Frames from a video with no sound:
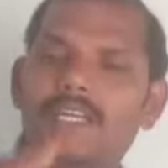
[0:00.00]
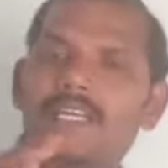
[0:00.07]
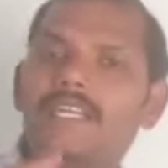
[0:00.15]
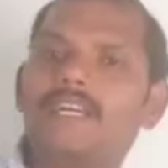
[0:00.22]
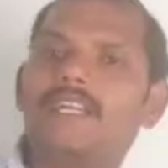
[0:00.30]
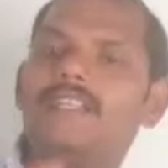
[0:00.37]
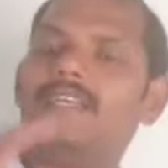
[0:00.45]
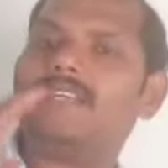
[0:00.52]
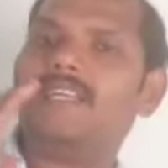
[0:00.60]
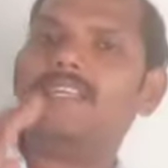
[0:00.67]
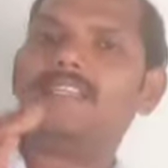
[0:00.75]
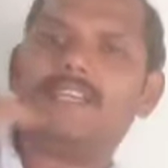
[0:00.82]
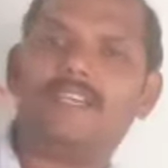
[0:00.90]
Here the
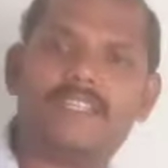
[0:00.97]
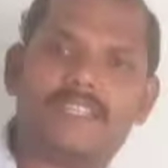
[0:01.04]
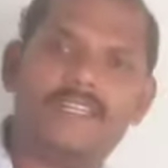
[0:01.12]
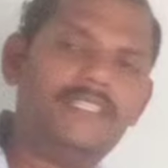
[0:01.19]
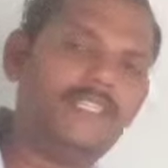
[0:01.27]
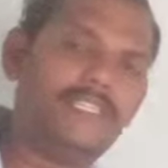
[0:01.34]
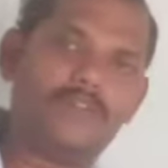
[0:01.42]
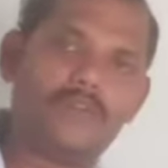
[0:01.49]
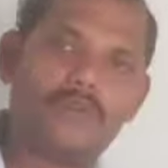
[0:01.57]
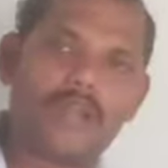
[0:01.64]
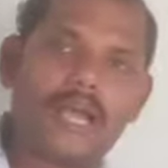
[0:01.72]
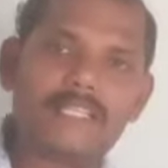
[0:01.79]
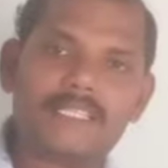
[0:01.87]
trees are turned into
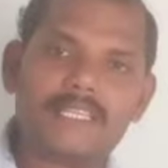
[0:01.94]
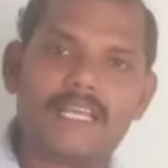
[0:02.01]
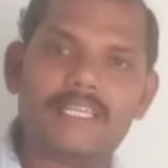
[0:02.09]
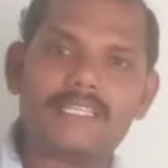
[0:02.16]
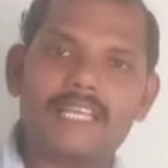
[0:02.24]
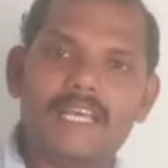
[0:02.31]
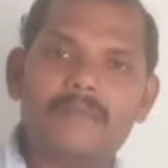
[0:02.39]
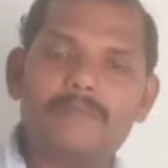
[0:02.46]
grasslands.